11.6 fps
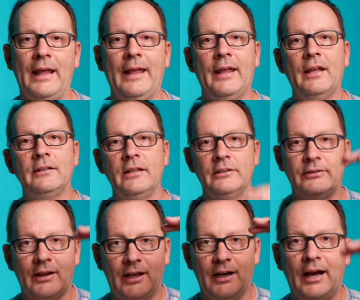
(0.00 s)
and gets
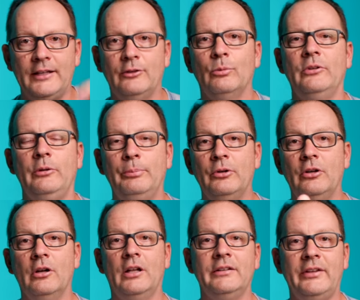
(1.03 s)
that height when you put it
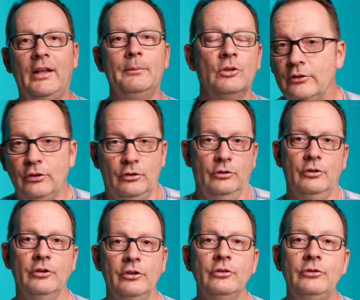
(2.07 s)
on table to do
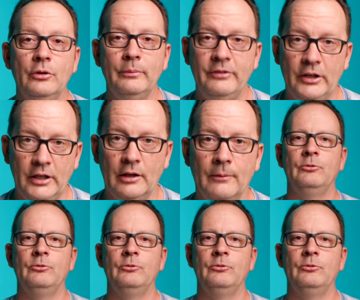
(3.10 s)
your YouTube video.